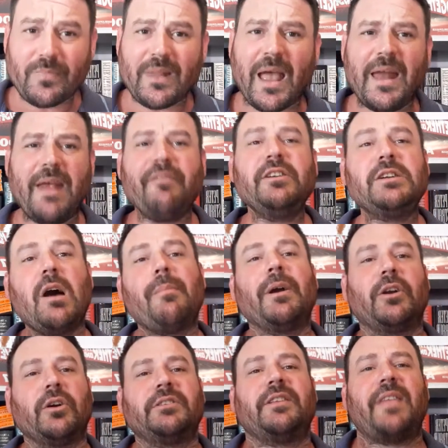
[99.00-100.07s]
And every time I
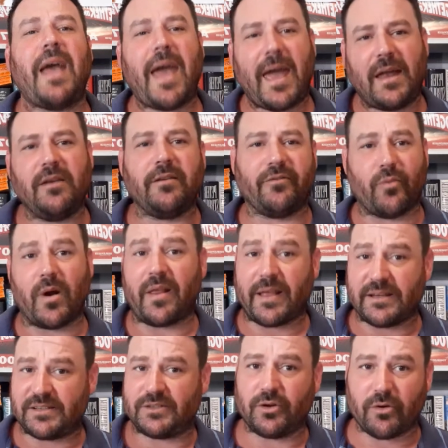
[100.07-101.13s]
got to the end of one of
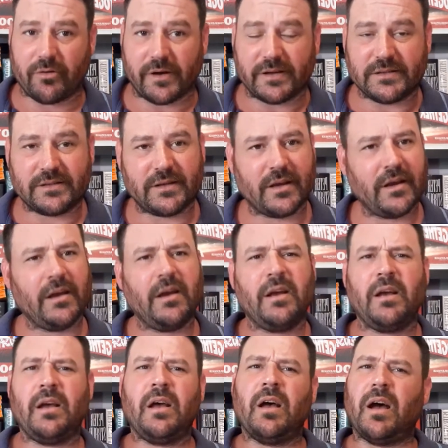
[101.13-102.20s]
these stories,
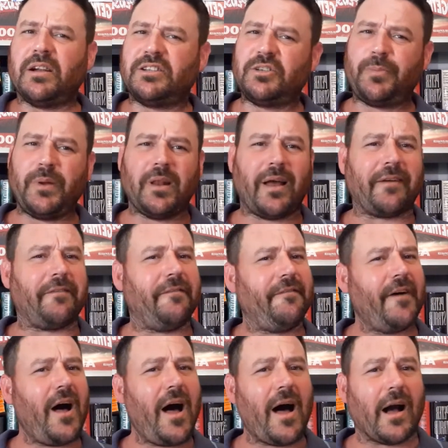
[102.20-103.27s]
I'd just be like,
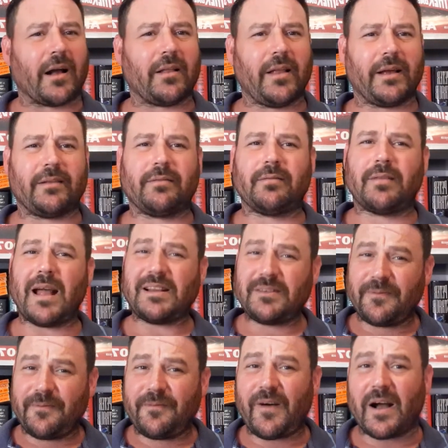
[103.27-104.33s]
fuck, like that's
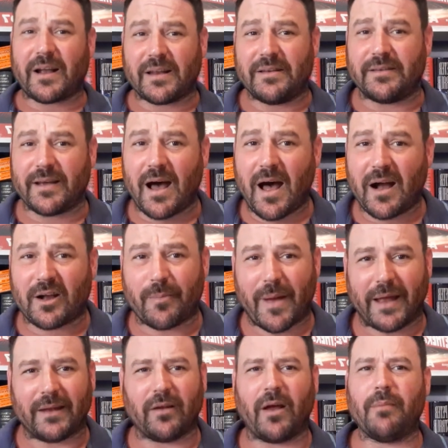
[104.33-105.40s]
fucking dark,
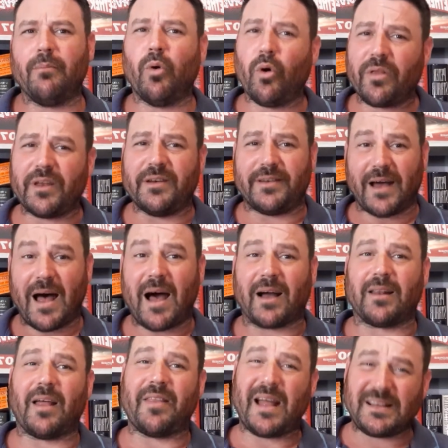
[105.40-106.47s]
man. Like more than dark,
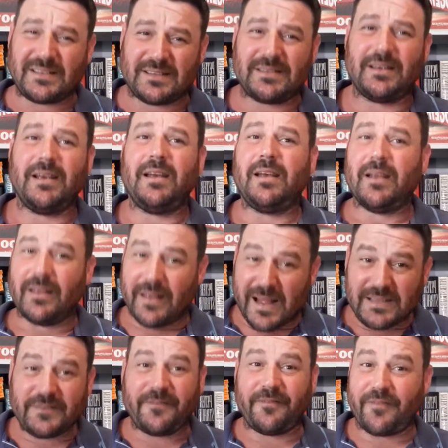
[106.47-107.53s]
like that's
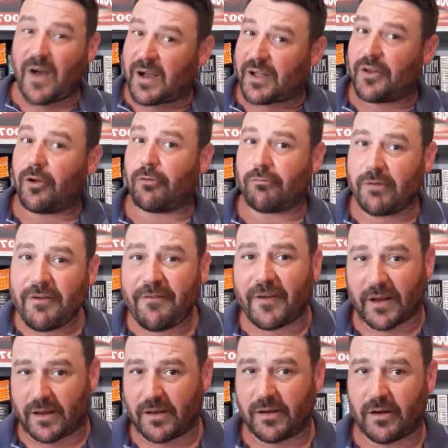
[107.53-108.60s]
fucking
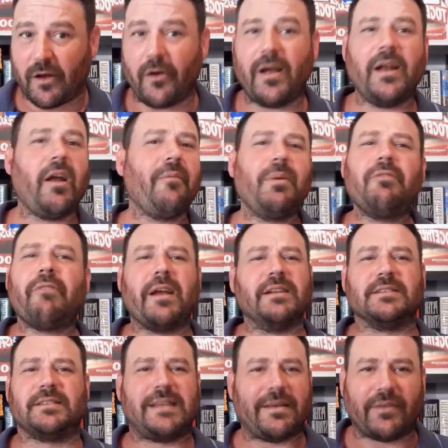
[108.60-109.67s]
horrific, And I've been reading
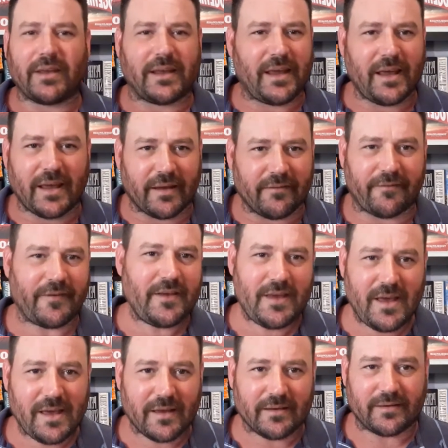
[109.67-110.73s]
Stephen King for
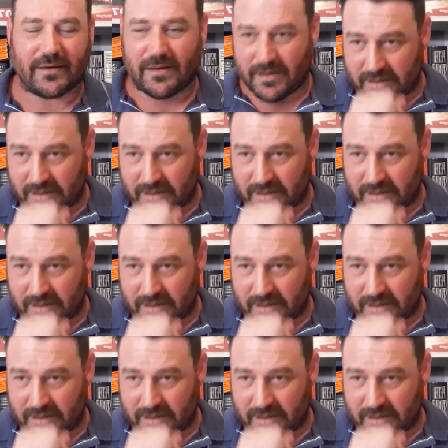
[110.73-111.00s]
years.